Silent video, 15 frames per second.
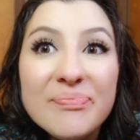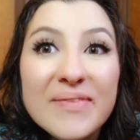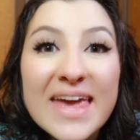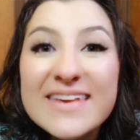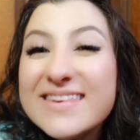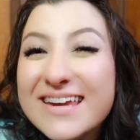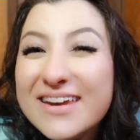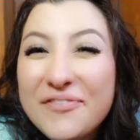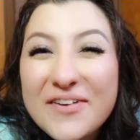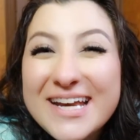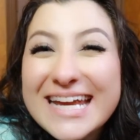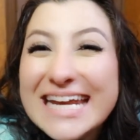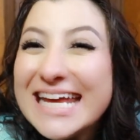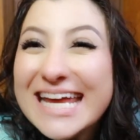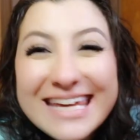Is it even
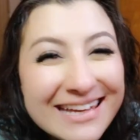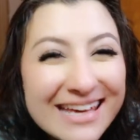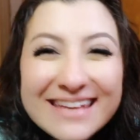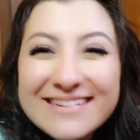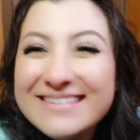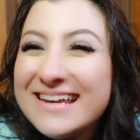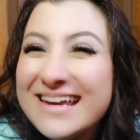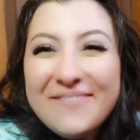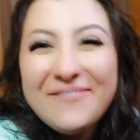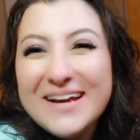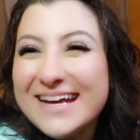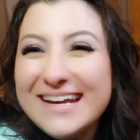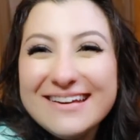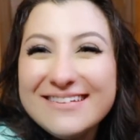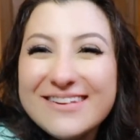gonna, is it even
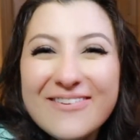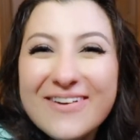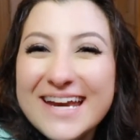gonna do